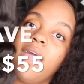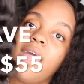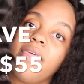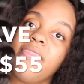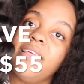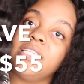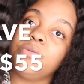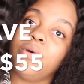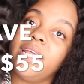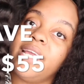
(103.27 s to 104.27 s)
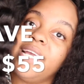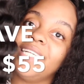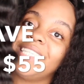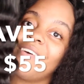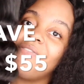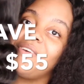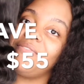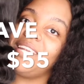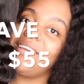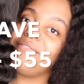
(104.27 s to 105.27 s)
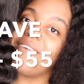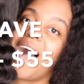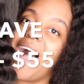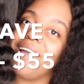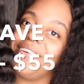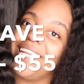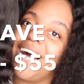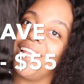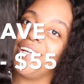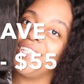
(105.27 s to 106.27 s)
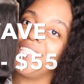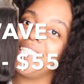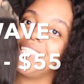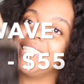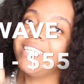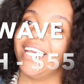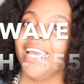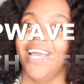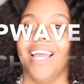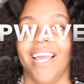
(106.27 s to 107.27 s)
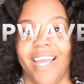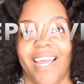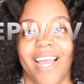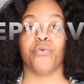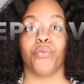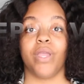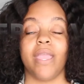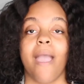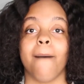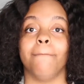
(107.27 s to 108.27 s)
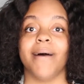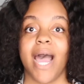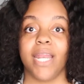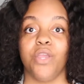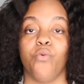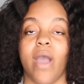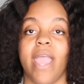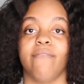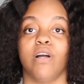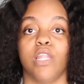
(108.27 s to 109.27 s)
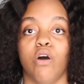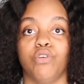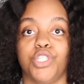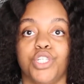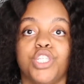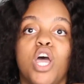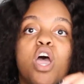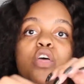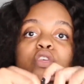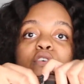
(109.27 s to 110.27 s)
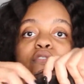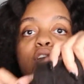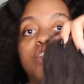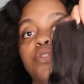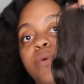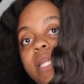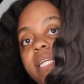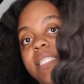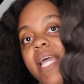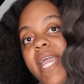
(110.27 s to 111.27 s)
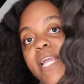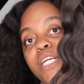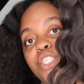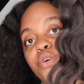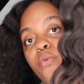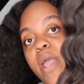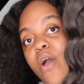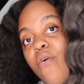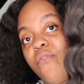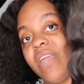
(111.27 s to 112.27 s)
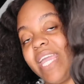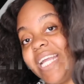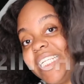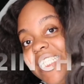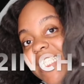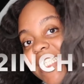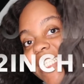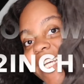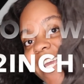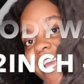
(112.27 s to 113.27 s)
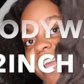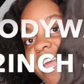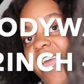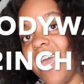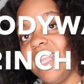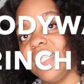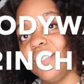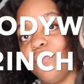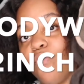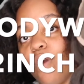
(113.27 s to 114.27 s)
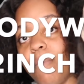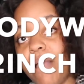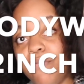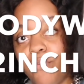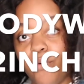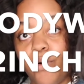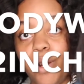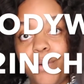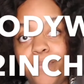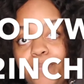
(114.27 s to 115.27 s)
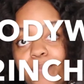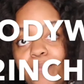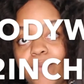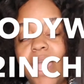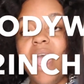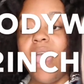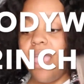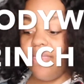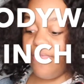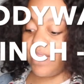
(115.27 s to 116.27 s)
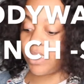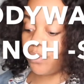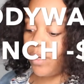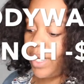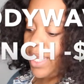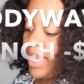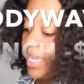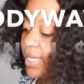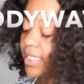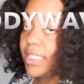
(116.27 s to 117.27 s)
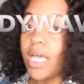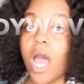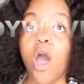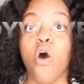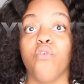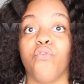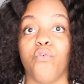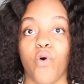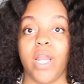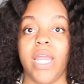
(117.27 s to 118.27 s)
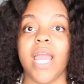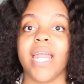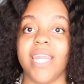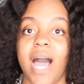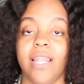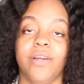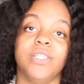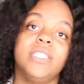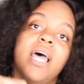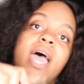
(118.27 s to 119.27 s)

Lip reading: And this one is $55. 3 BODYWAVE closures. The first one is a 12-inch. And this is a 4x4. And this one is $40.